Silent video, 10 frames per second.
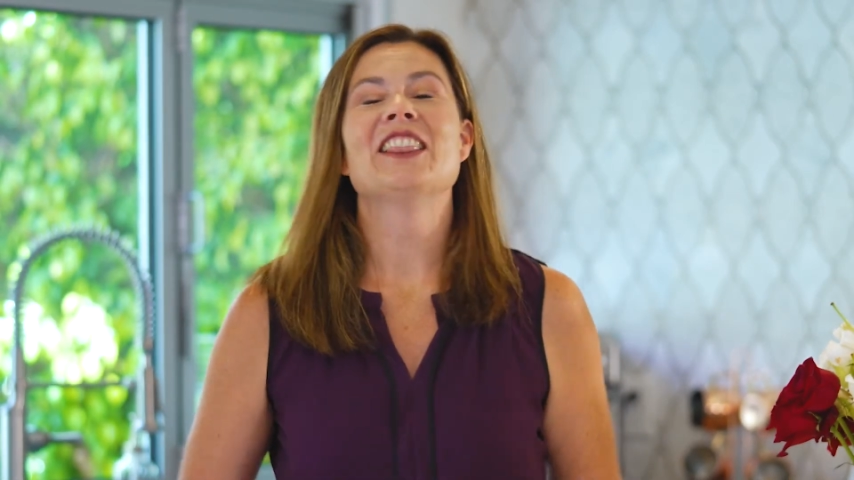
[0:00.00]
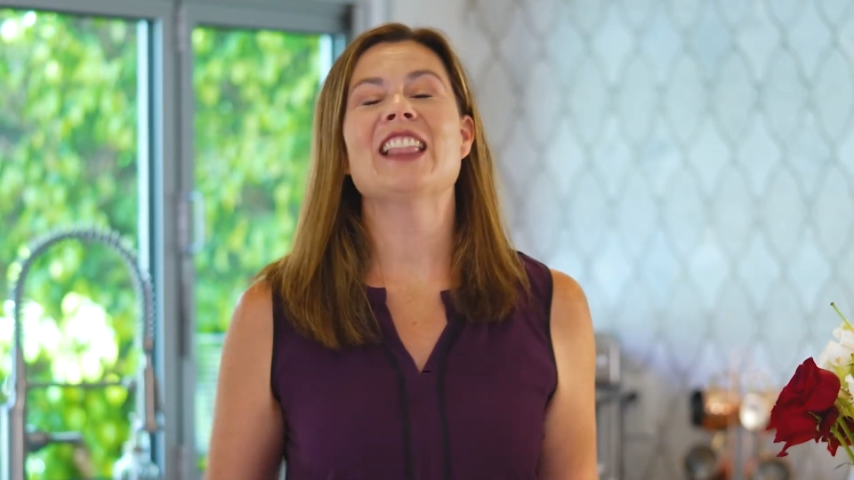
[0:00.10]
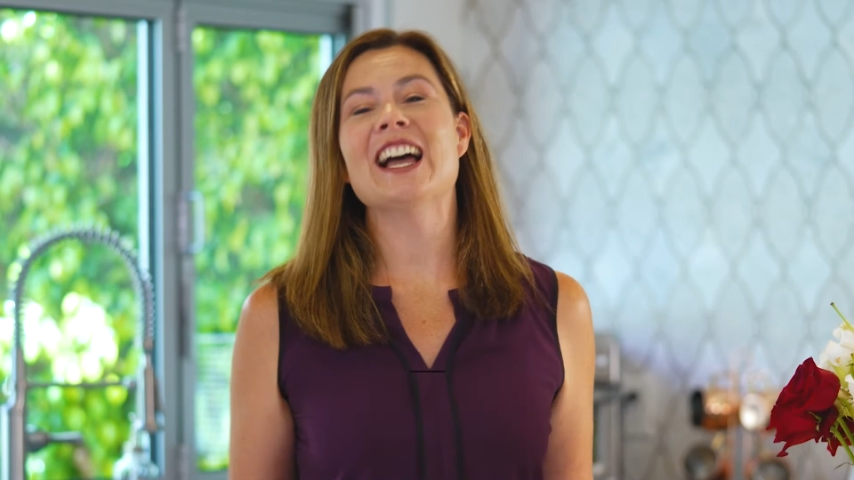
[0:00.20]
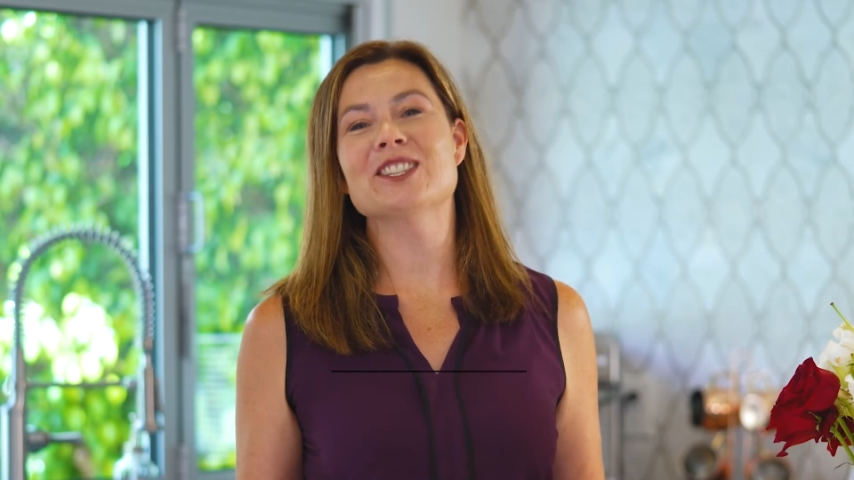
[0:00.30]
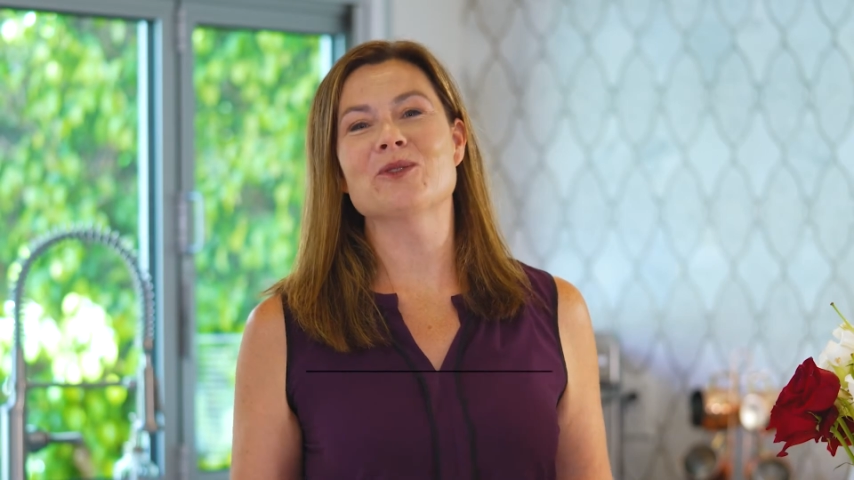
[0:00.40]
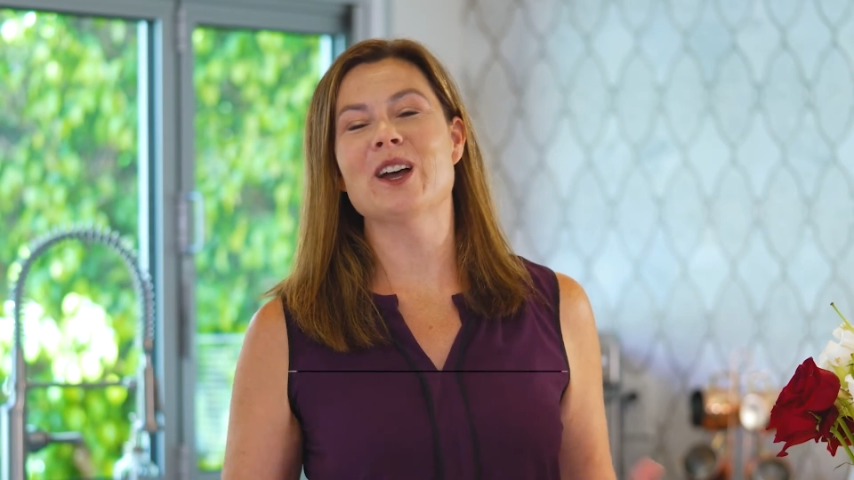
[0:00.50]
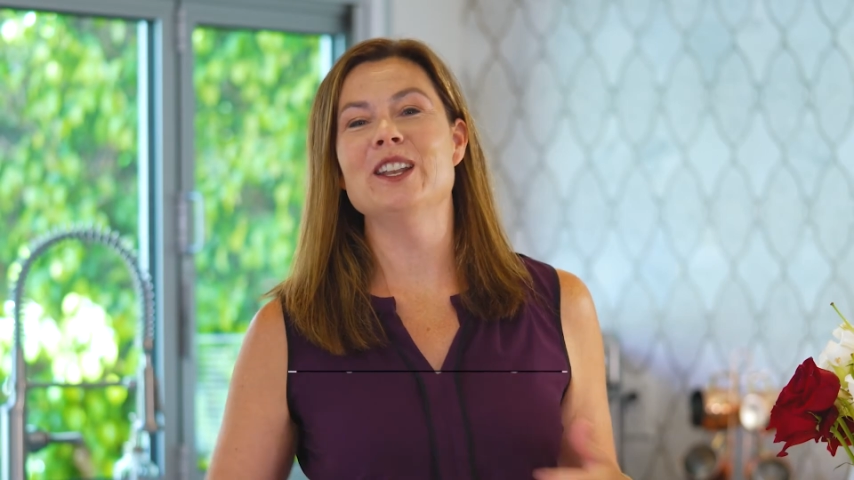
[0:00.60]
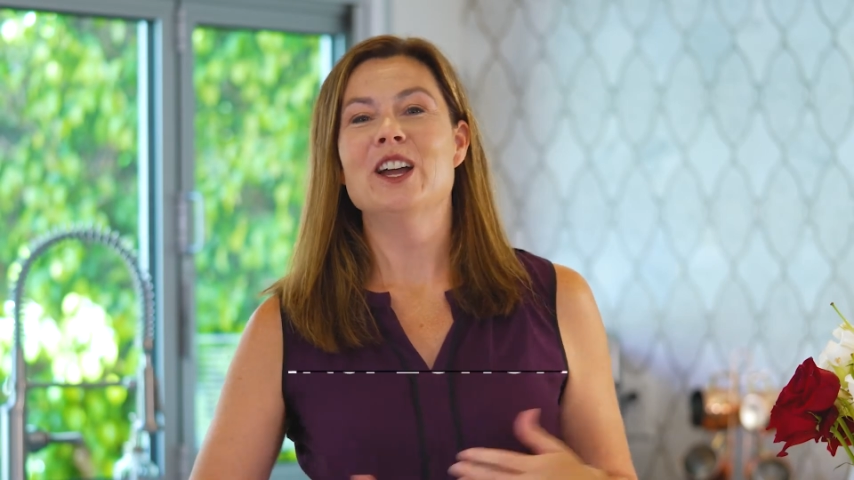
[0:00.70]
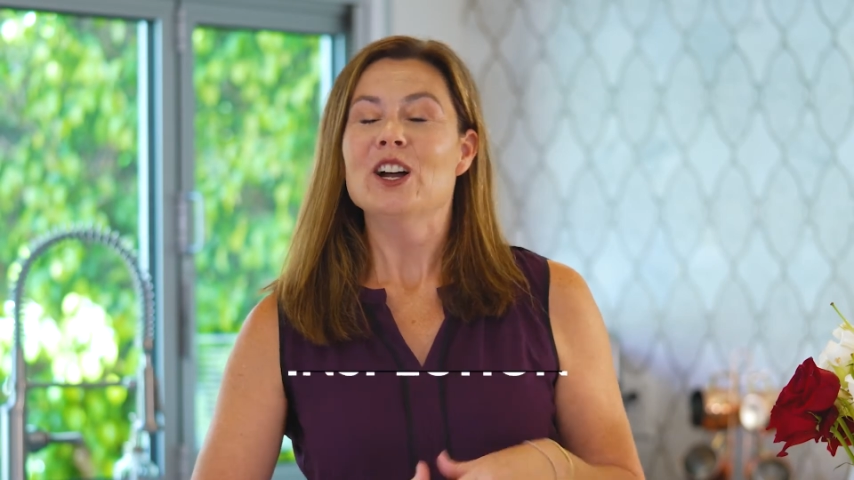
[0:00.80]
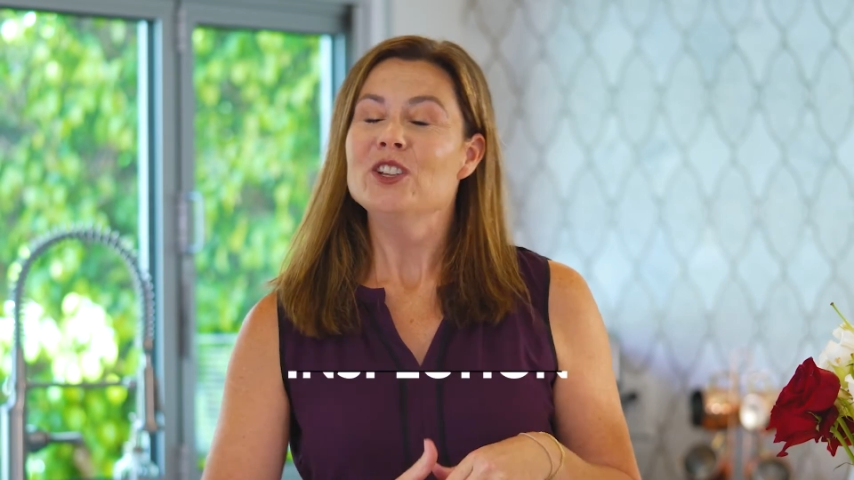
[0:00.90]
Last
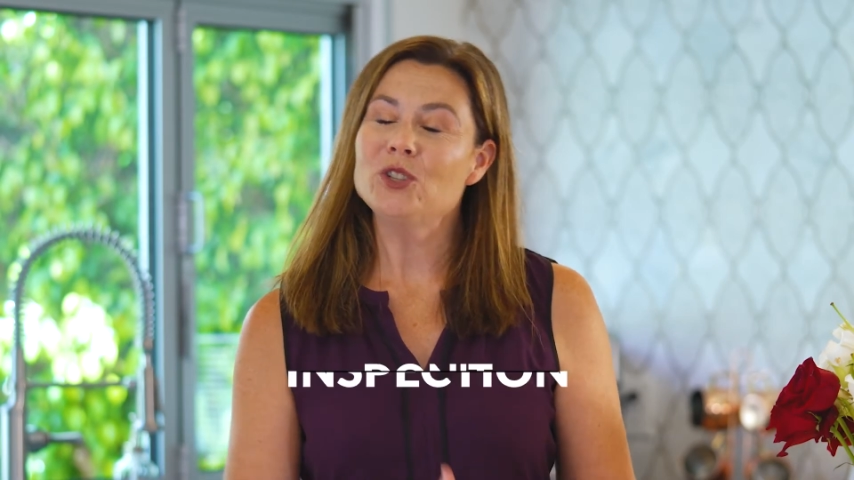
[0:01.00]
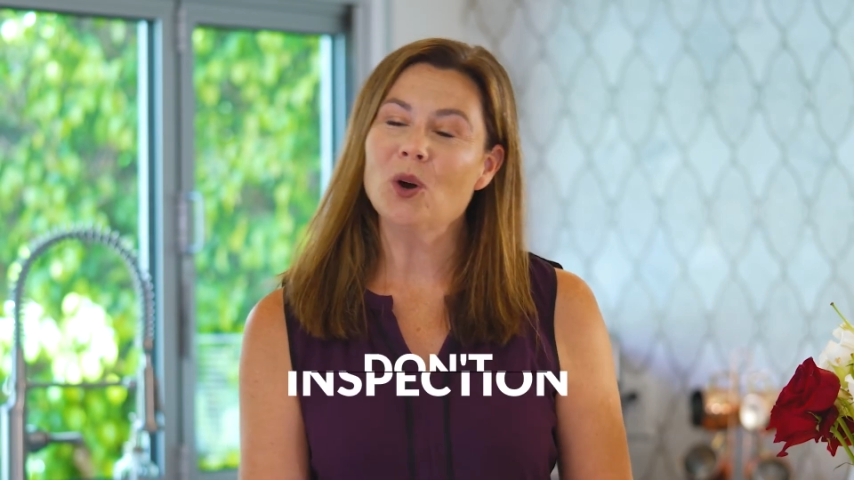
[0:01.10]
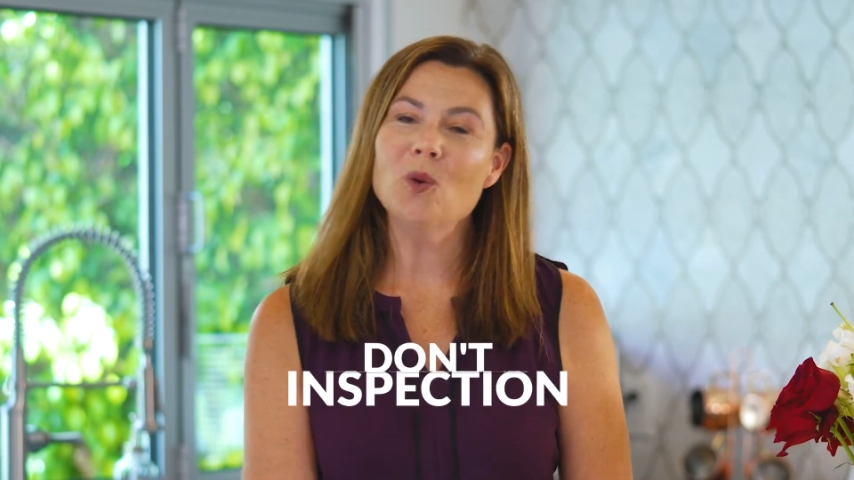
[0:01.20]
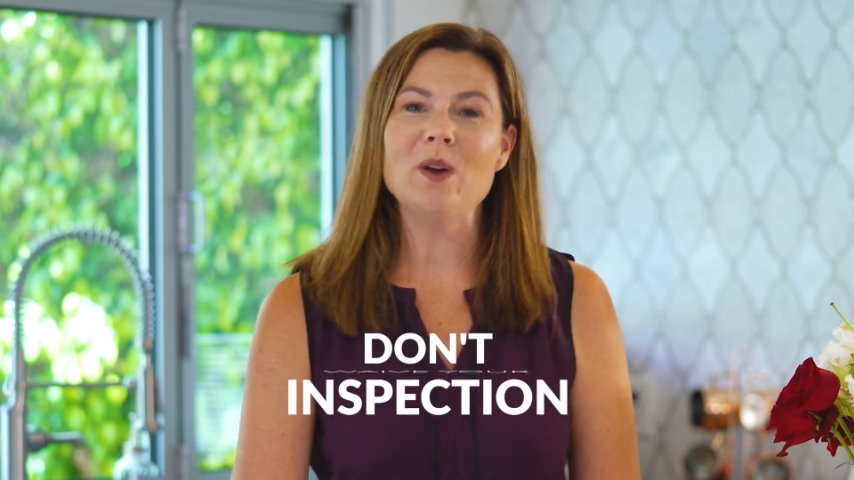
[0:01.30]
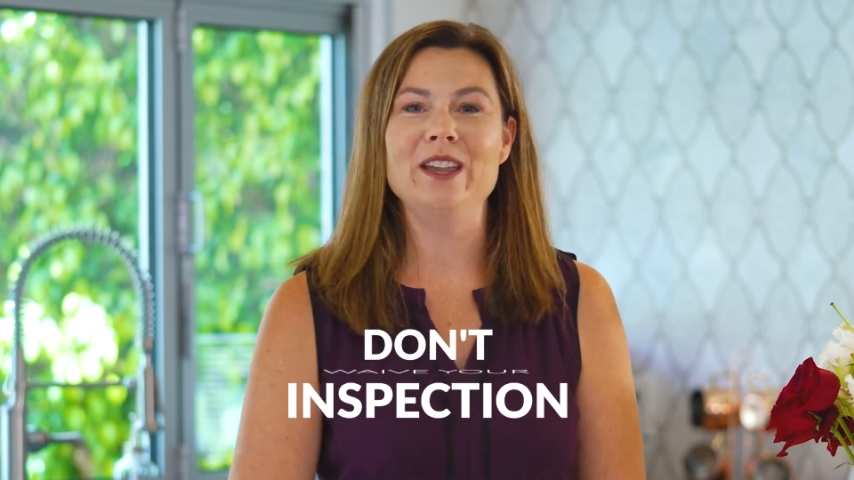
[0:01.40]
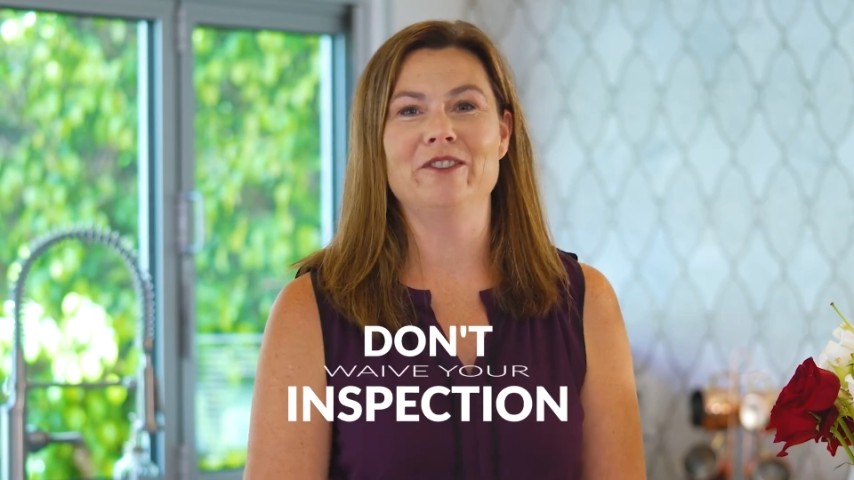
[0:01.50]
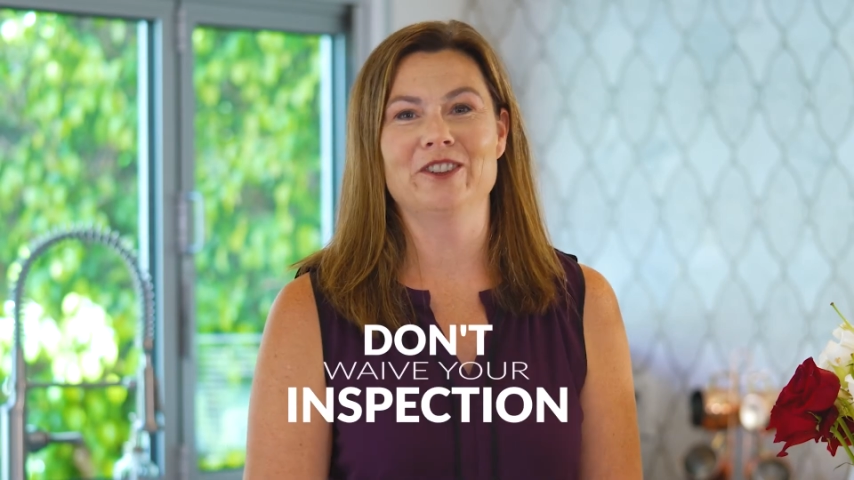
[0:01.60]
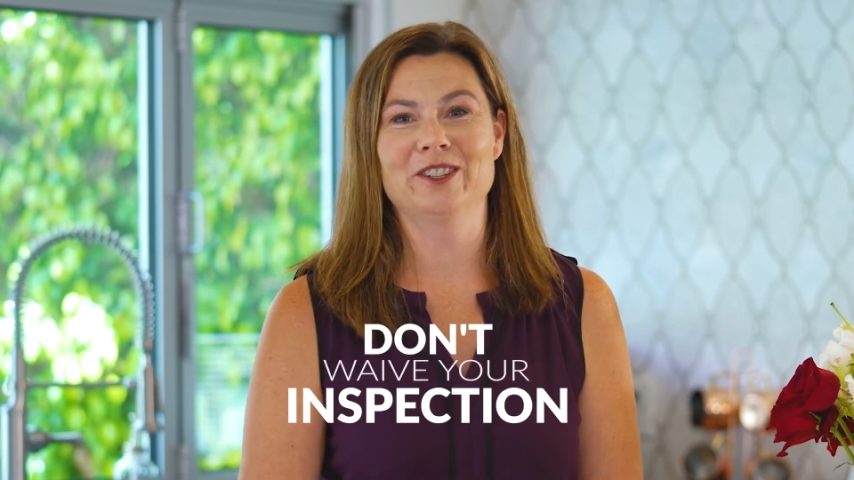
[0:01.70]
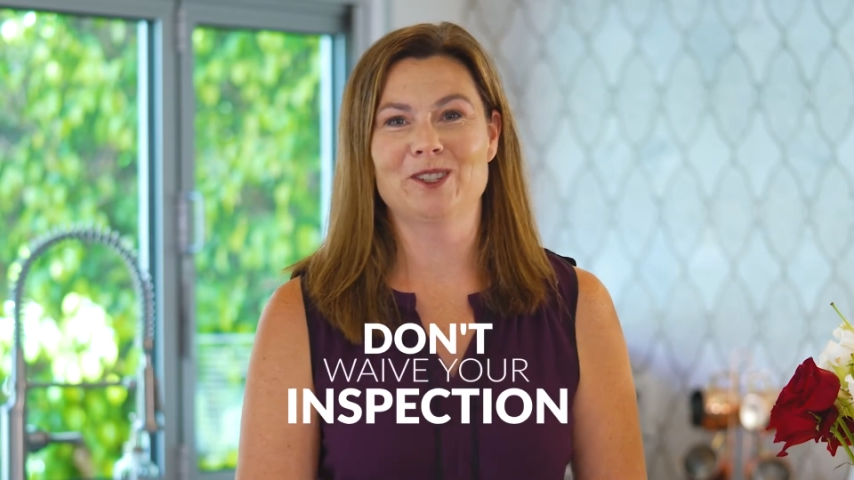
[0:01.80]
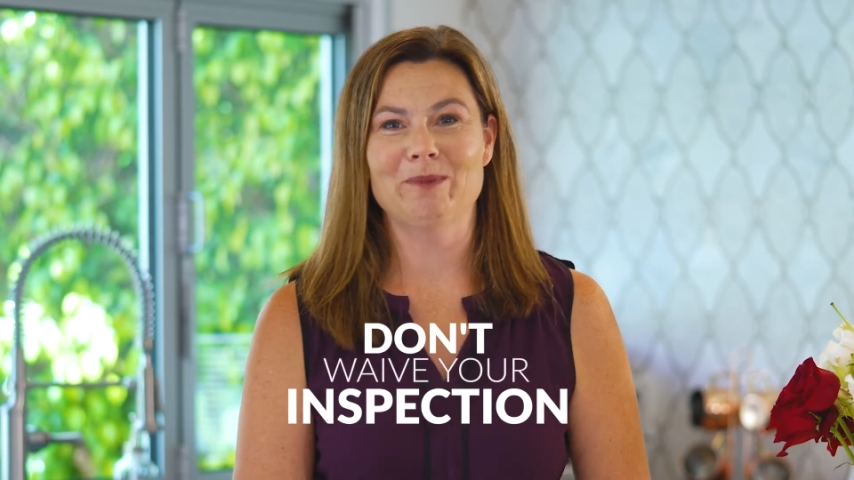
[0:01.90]
one, don't waive
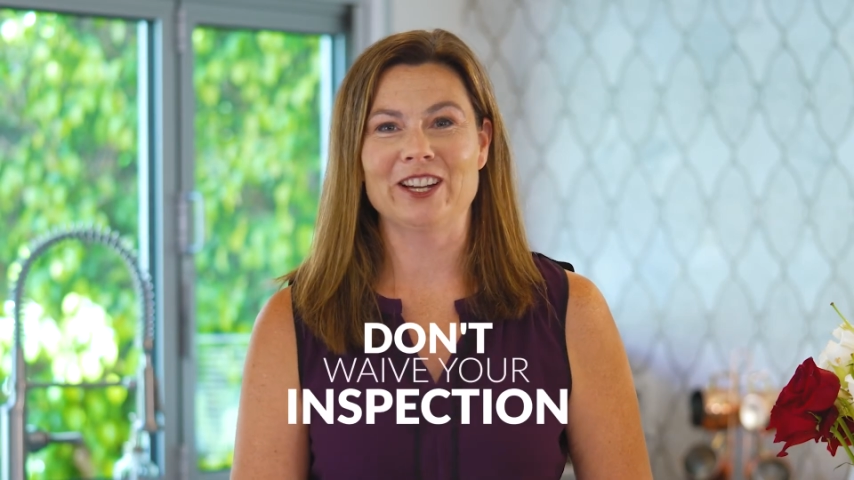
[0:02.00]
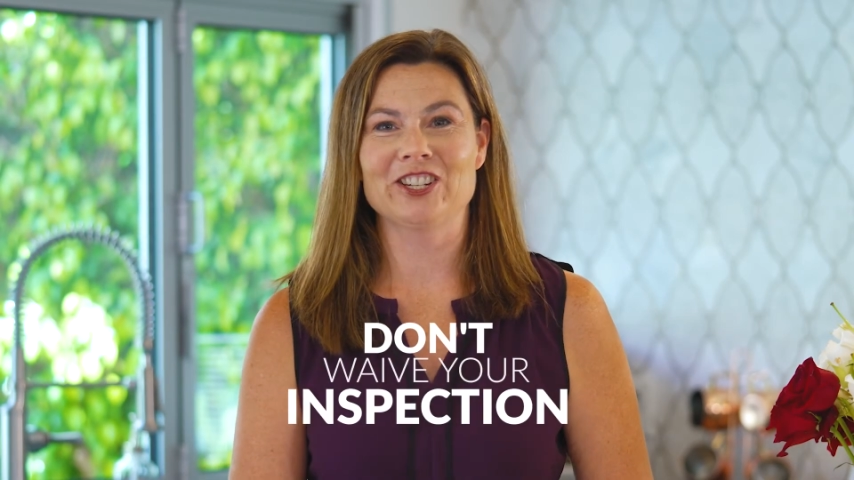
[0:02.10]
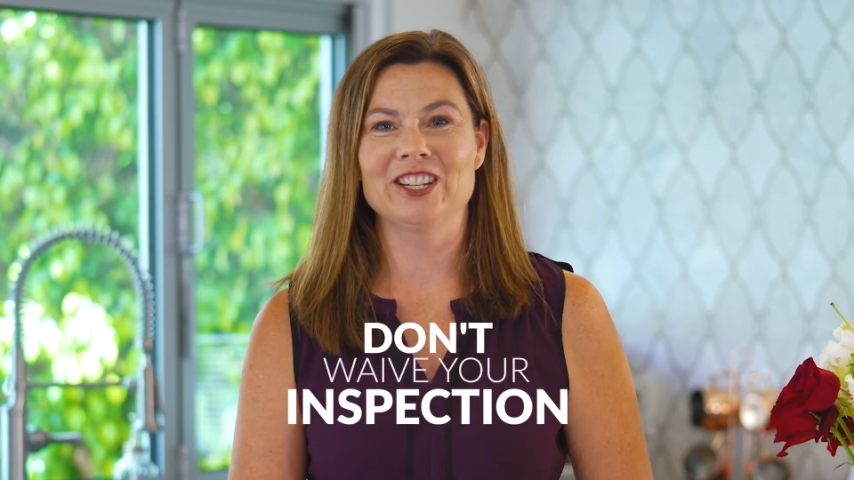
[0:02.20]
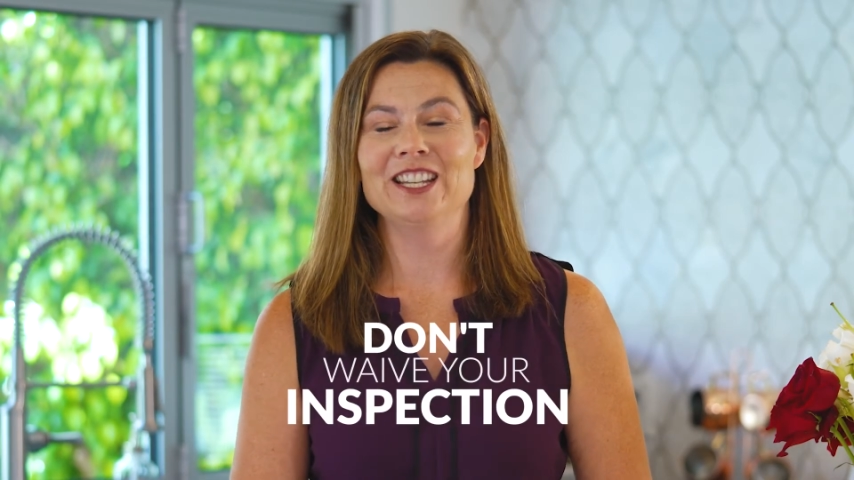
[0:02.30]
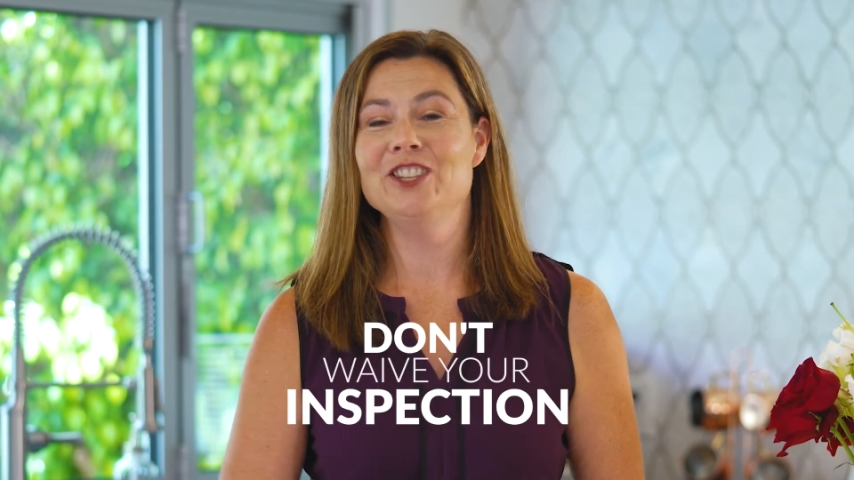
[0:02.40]
your inspection.